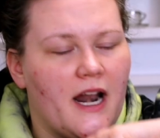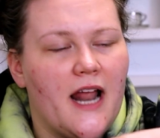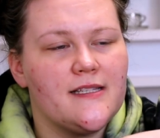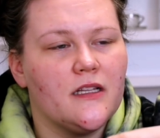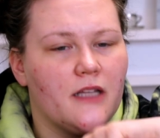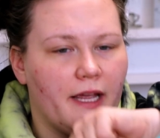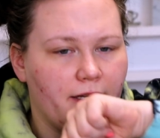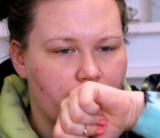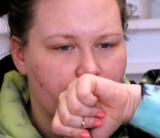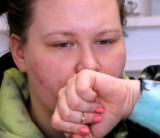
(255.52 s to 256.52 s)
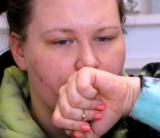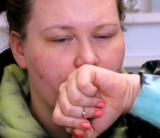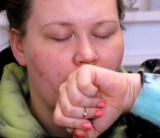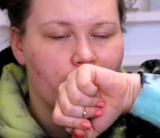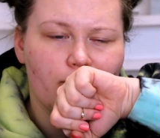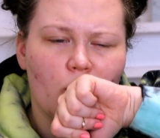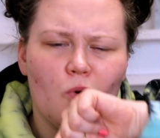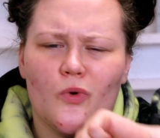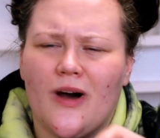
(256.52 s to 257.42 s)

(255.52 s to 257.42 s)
it has a light, Ooh,